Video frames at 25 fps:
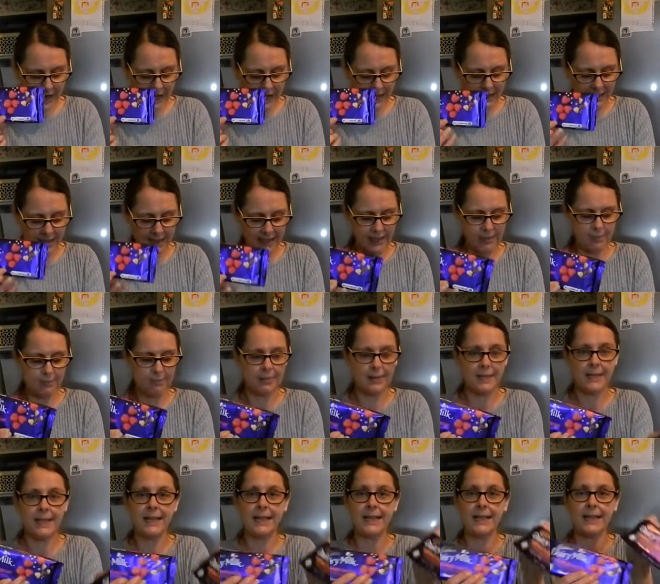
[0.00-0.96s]
and
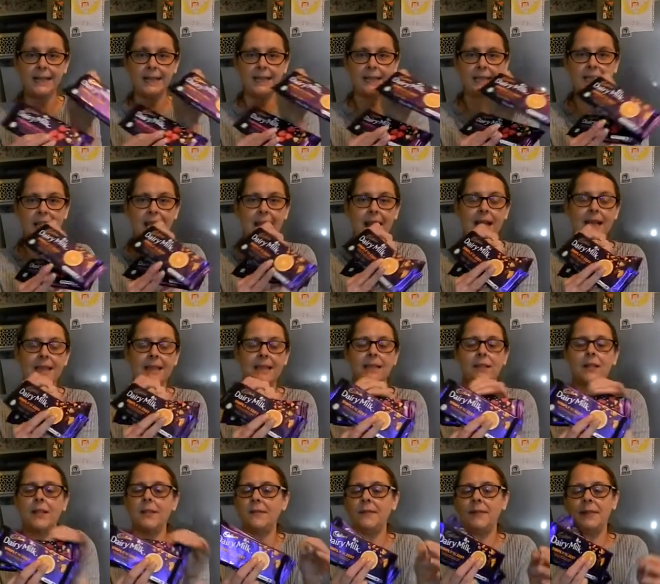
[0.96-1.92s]
Simply the
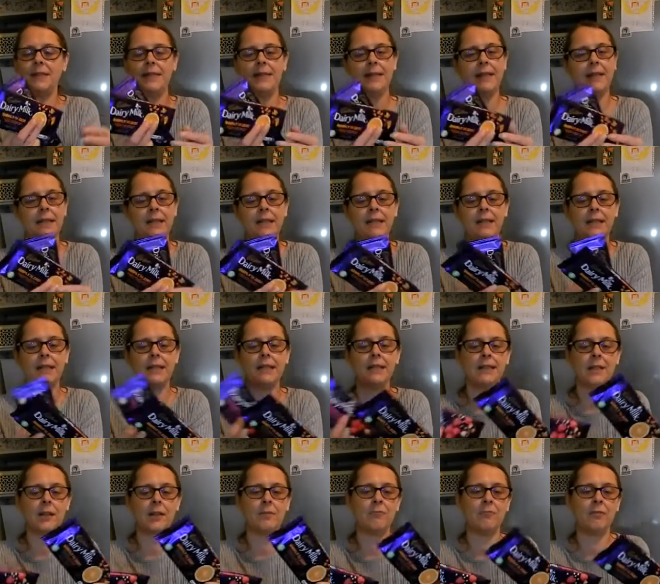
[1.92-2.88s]
Zest. I've seen
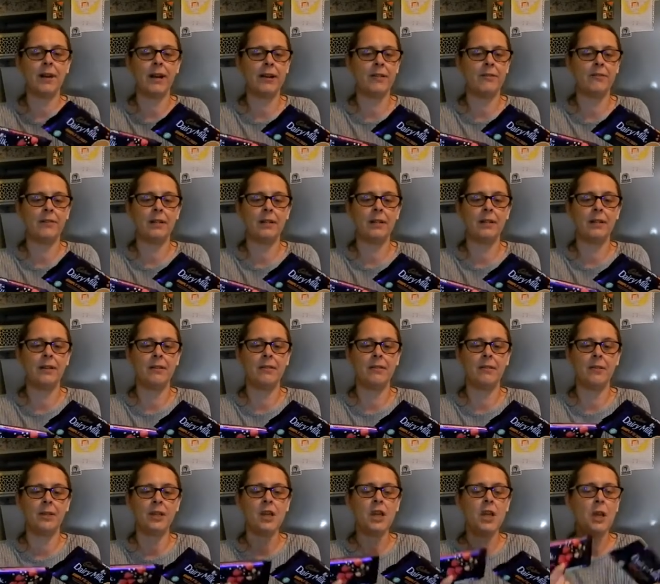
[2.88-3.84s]
these around a
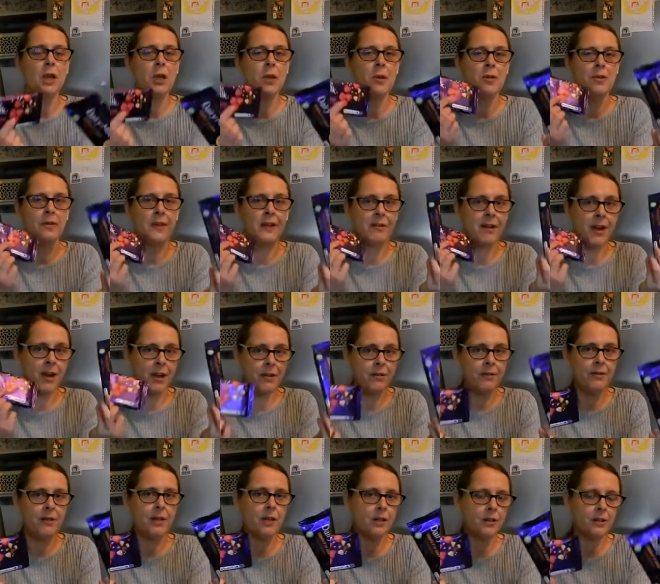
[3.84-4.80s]
lot. They're
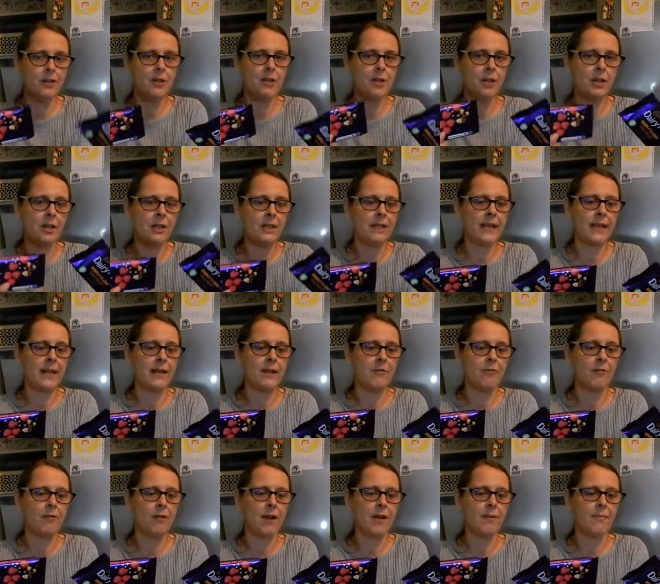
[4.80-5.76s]
only 110
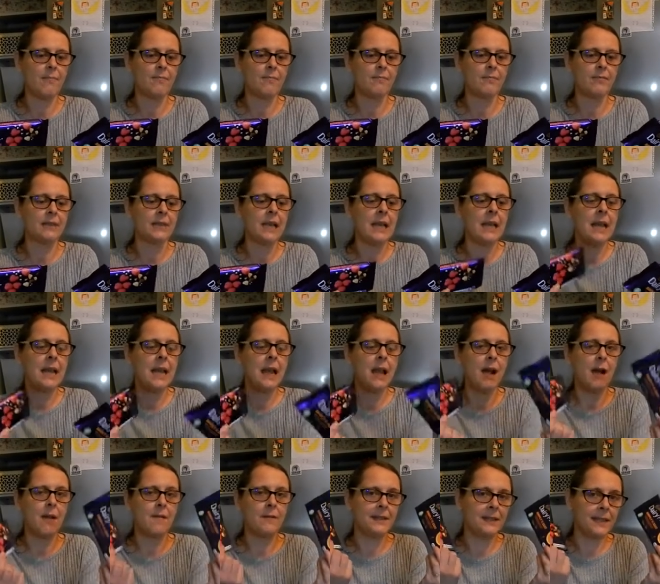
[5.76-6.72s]
grams.
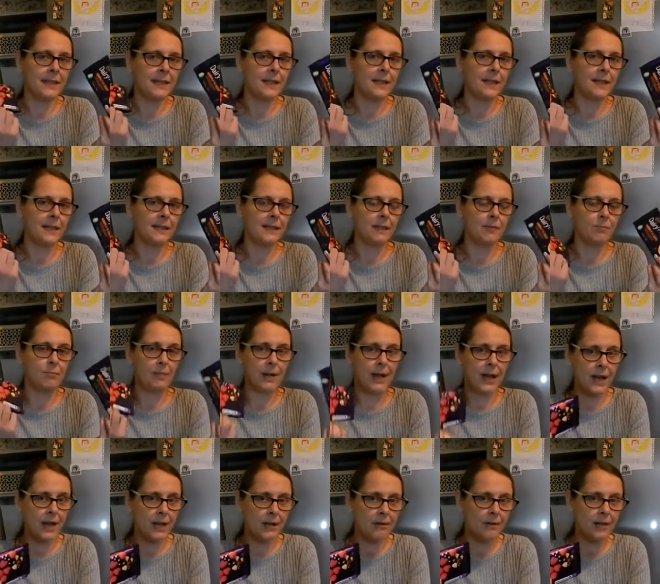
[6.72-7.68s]
I've seen these in
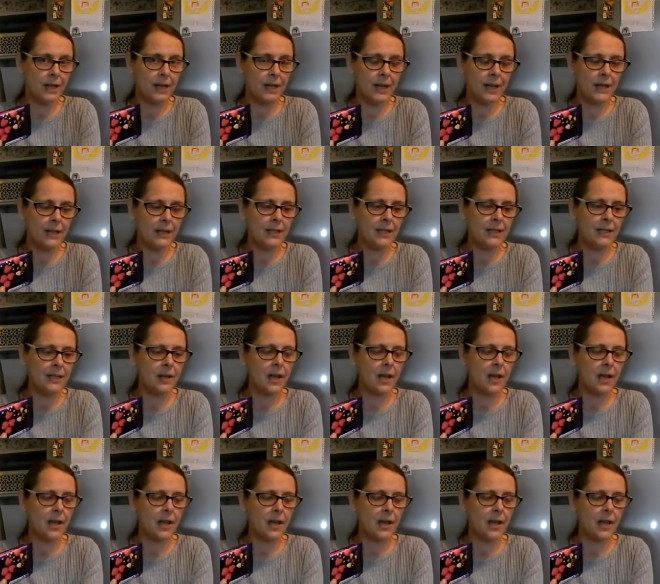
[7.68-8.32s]
Poundland